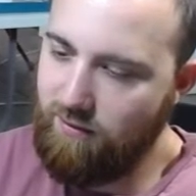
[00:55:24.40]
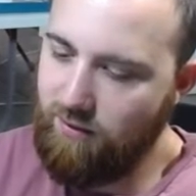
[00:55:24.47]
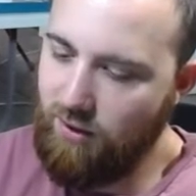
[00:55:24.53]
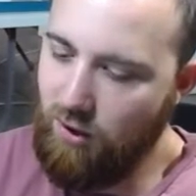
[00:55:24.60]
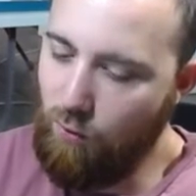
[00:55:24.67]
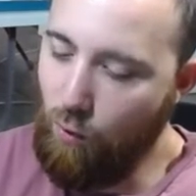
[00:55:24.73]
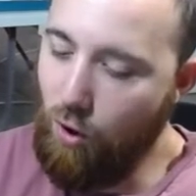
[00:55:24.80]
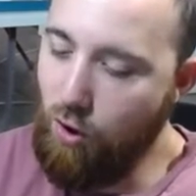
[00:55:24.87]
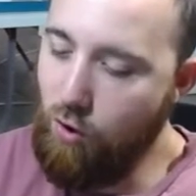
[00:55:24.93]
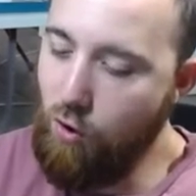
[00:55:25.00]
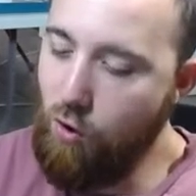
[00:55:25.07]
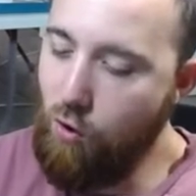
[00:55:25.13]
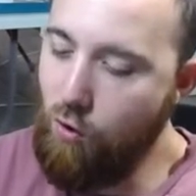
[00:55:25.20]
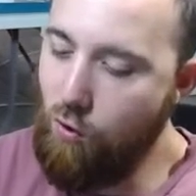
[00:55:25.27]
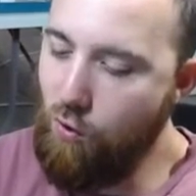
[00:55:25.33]

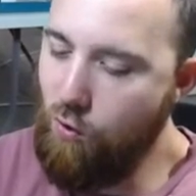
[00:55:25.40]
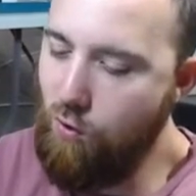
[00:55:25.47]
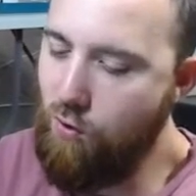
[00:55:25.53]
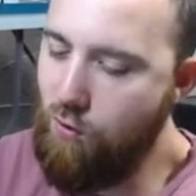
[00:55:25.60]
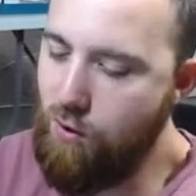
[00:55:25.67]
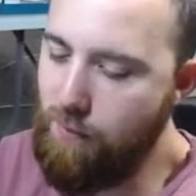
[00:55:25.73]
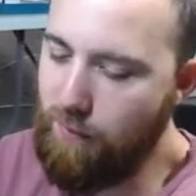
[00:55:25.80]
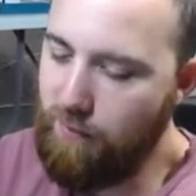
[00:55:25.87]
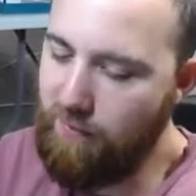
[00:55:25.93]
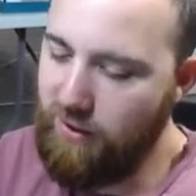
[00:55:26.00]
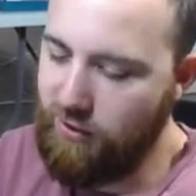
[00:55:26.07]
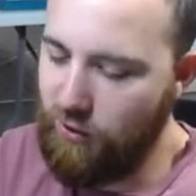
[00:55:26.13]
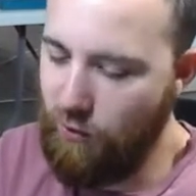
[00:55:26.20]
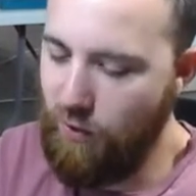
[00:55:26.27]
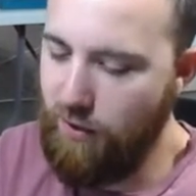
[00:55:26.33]
Whoa,
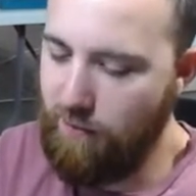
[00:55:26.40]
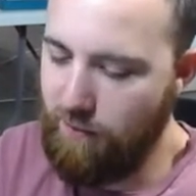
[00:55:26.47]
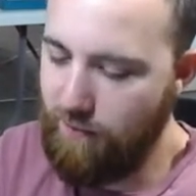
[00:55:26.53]
mess you up.